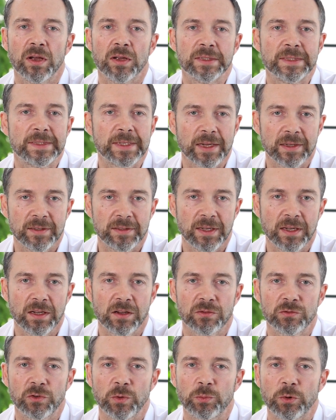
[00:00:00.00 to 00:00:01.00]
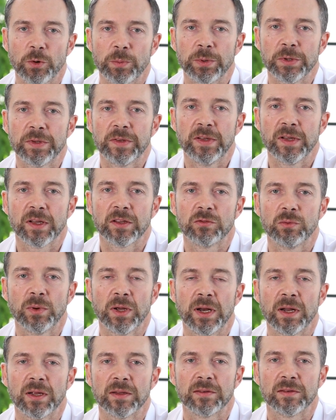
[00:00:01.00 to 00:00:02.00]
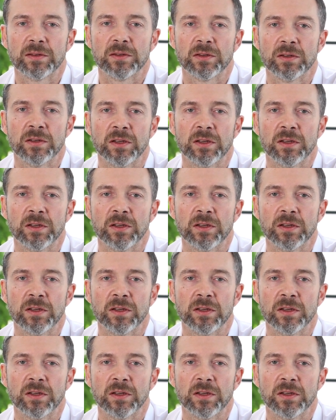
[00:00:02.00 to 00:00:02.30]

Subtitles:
sizing of the property, as well as